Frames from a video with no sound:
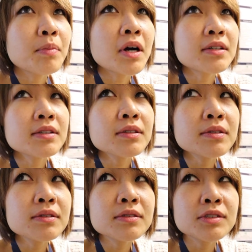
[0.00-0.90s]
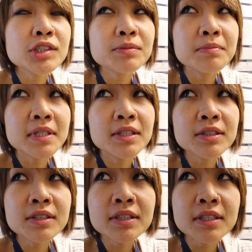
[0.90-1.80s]
The particles should be
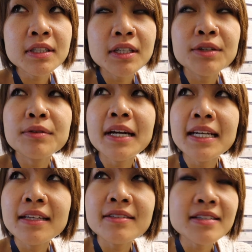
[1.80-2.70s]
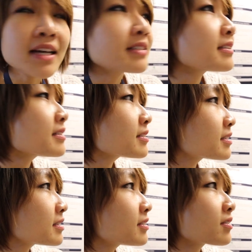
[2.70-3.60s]
good. They're ready. The sizes
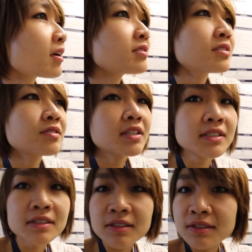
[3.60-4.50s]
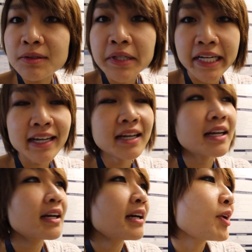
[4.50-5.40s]
look good. The concentration looks
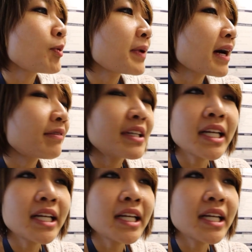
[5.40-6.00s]
okay. I hope I have